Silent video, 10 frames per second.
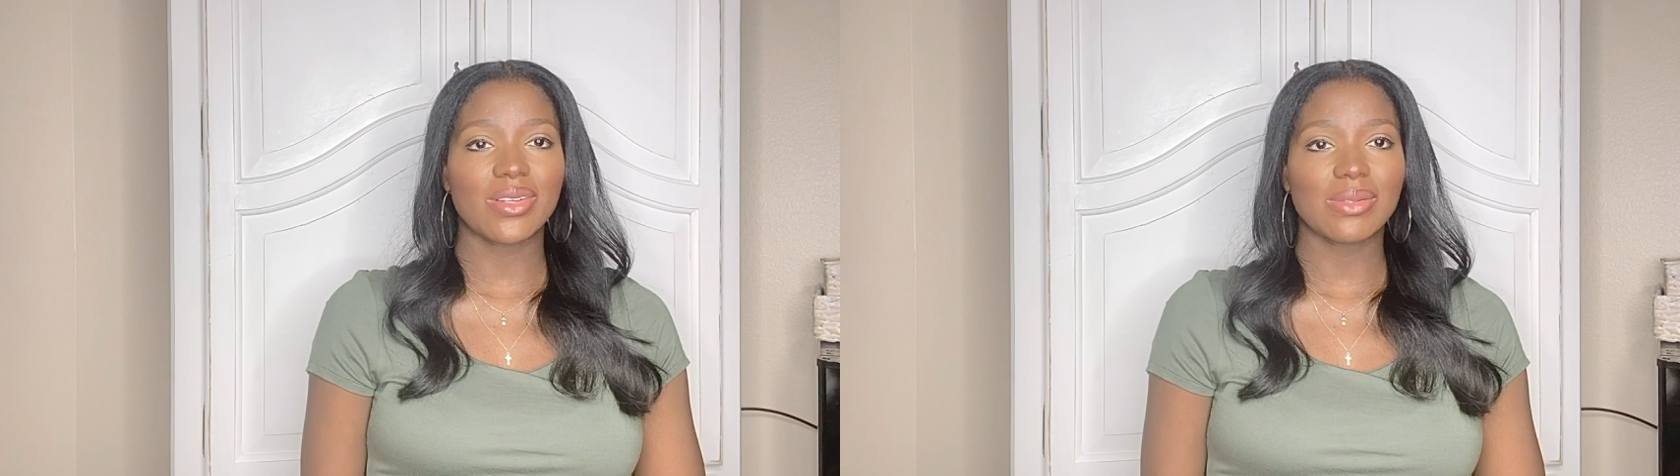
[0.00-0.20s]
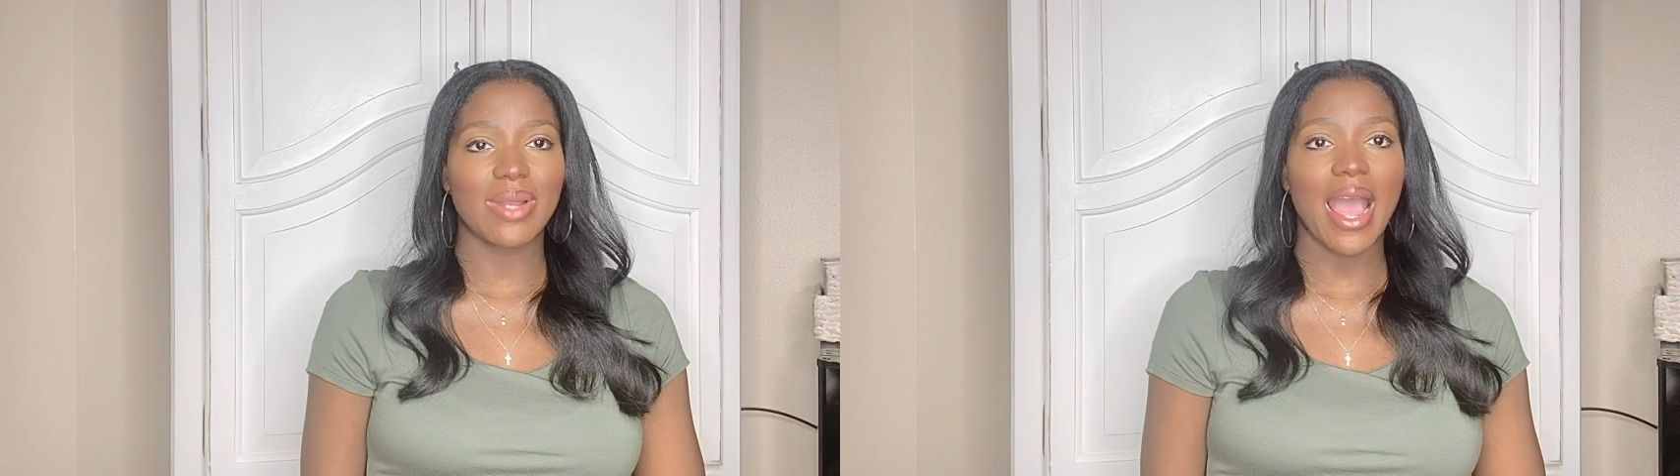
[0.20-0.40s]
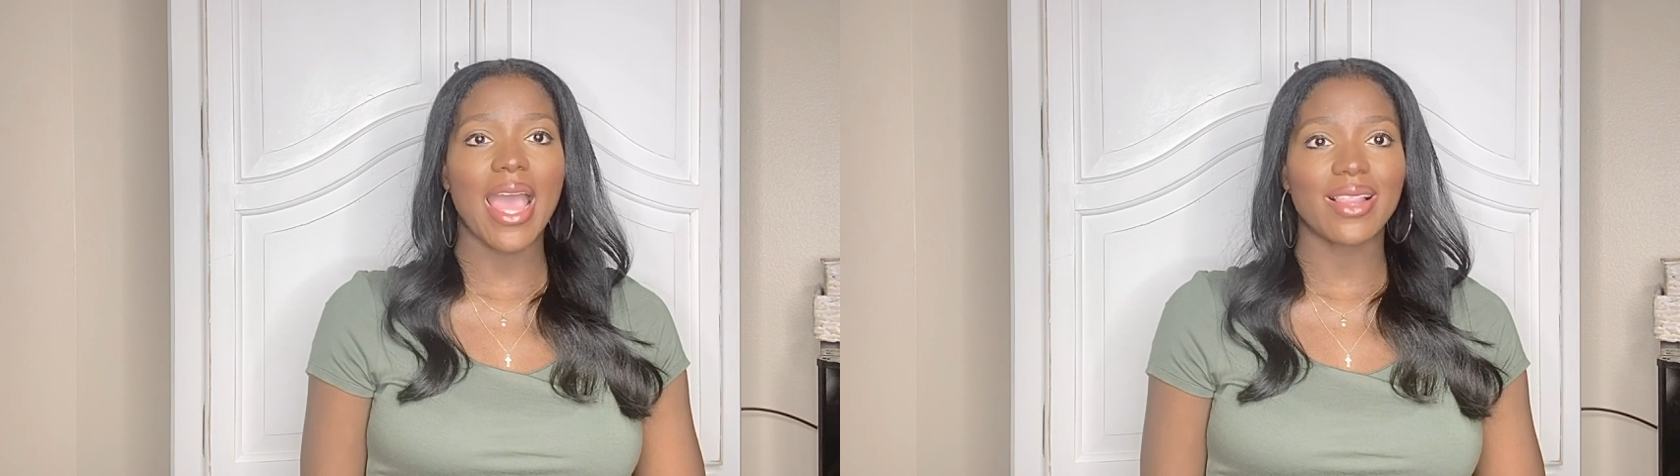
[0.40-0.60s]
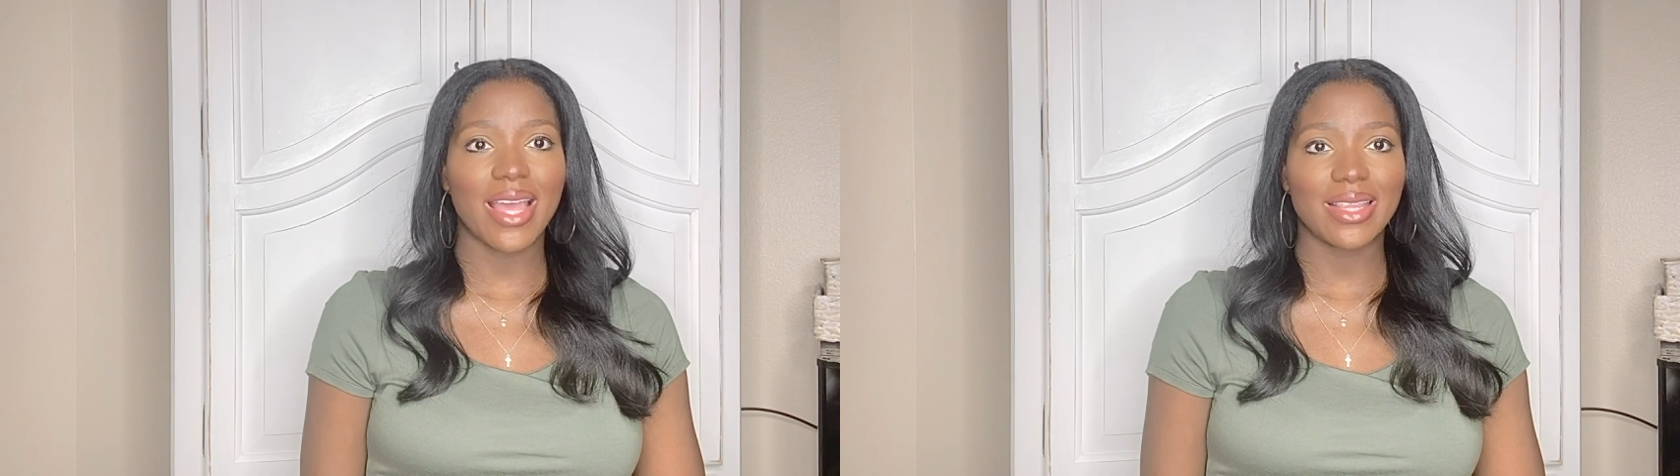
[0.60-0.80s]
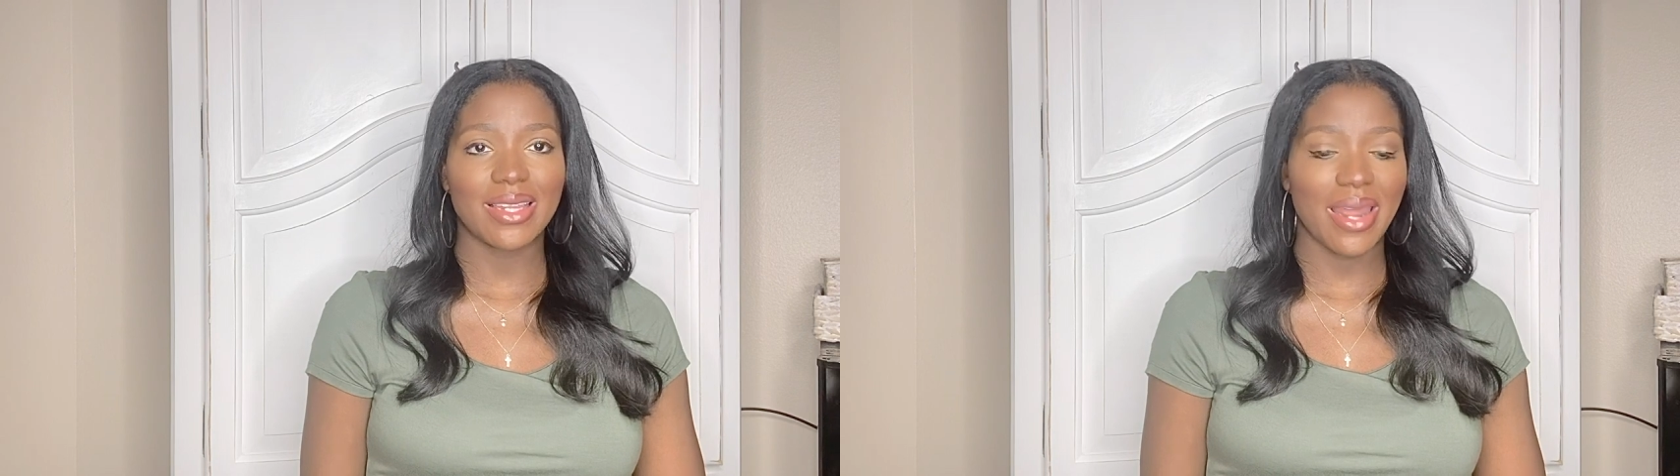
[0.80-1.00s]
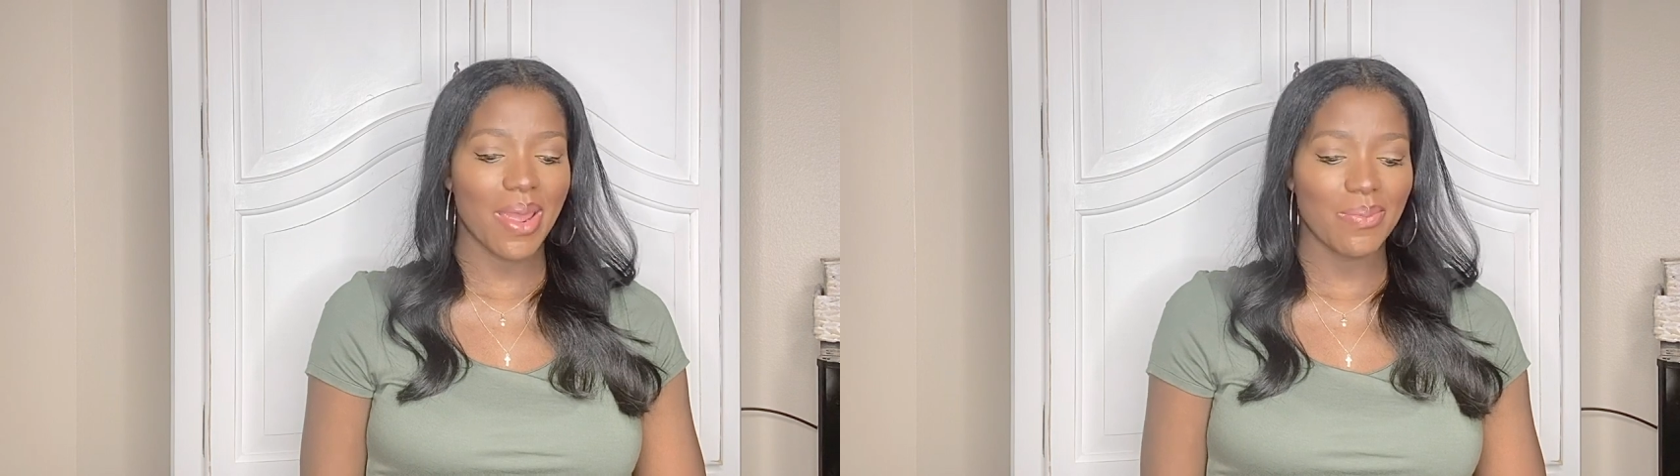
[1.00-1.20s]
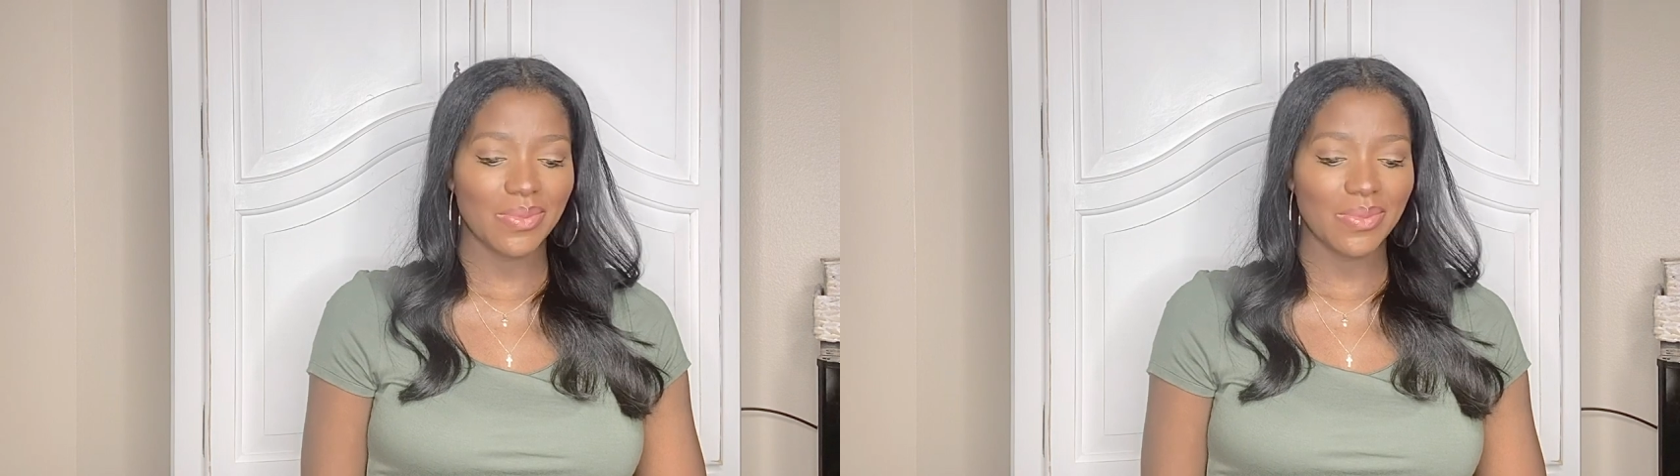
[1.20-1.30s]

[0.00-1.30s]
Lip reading: would I like the name?